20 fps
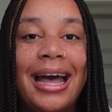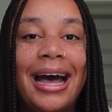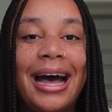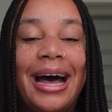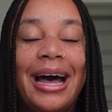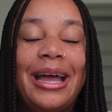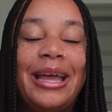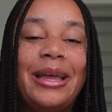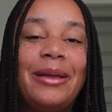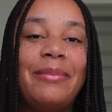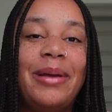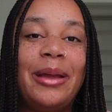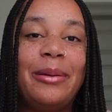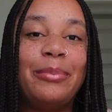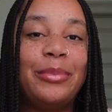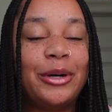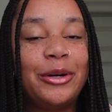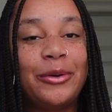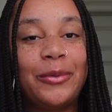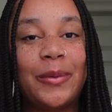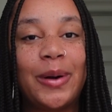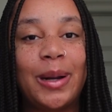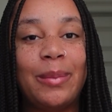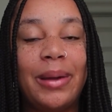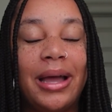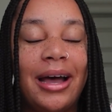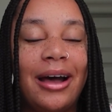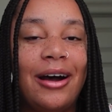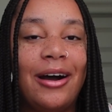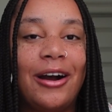I am a bookworm
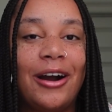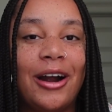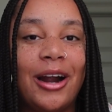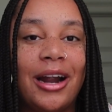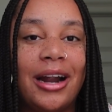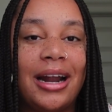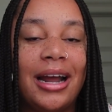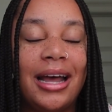at heart.